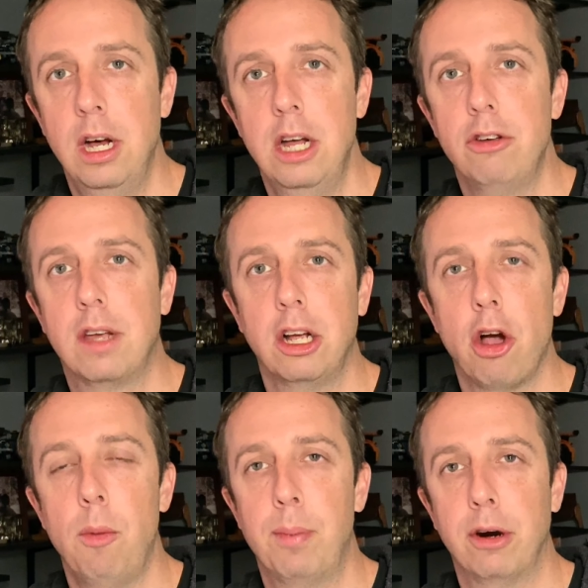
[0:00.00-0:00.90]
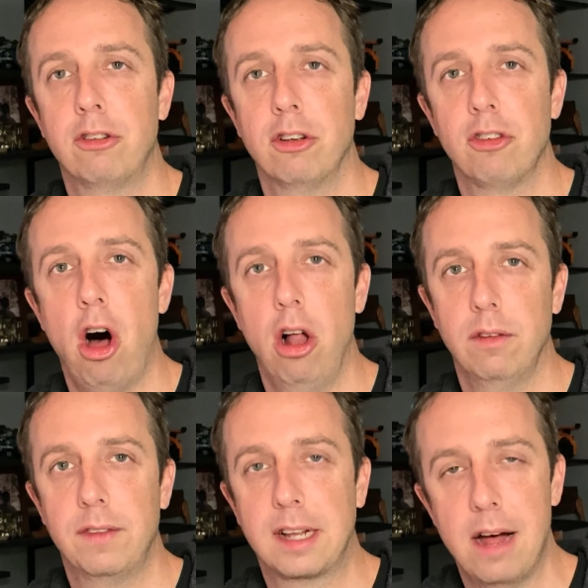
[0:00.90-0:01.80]
you can go purchase all
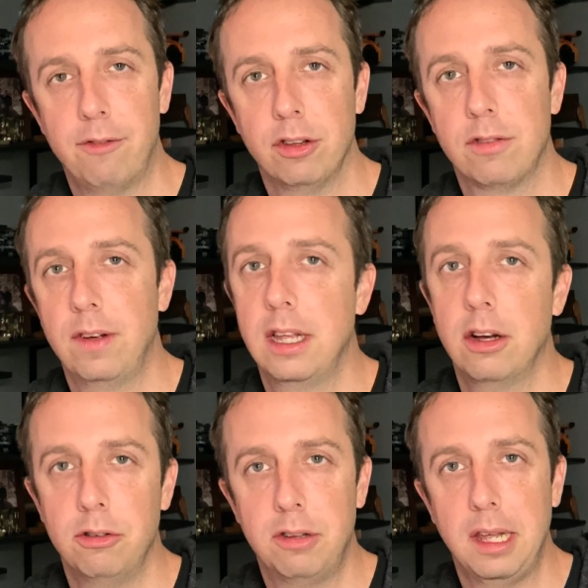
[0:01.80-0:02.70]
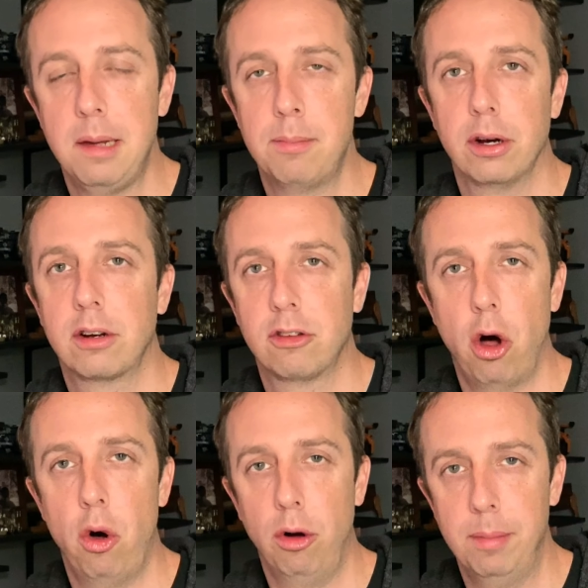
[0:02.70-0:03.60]
of the conference videos, ebooks, a
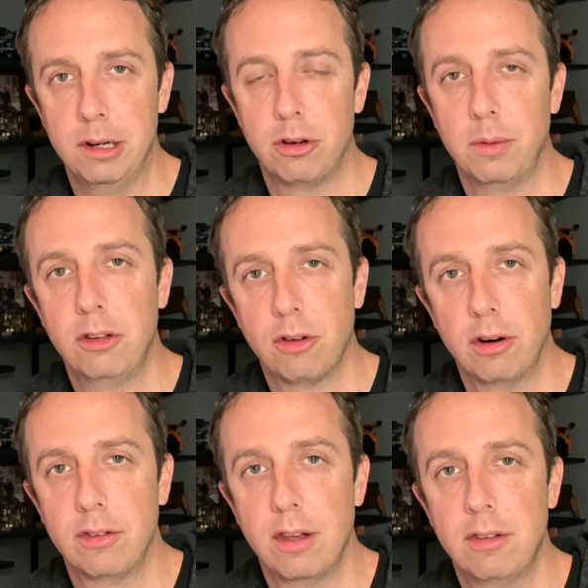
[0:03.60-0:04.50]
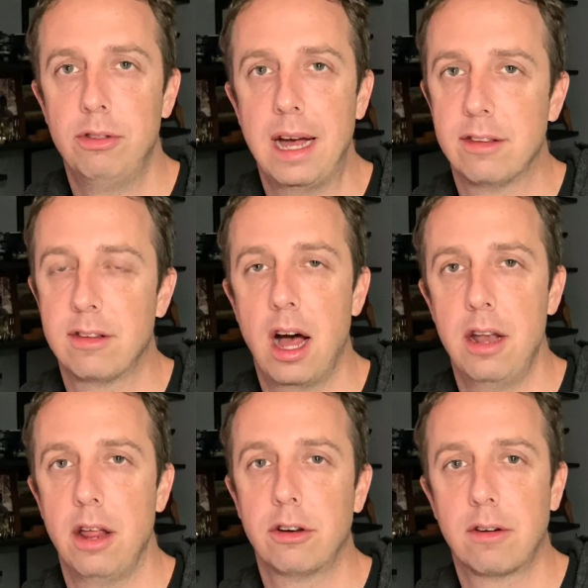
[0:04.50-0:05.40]
whole bunch of resources. That's
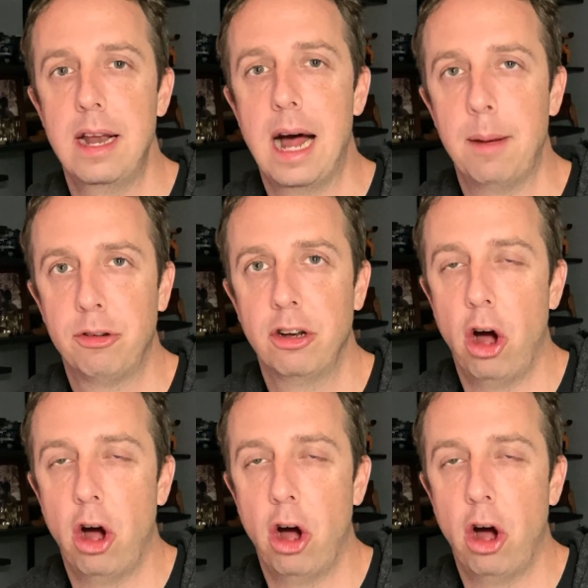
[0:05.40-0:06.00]
another great option.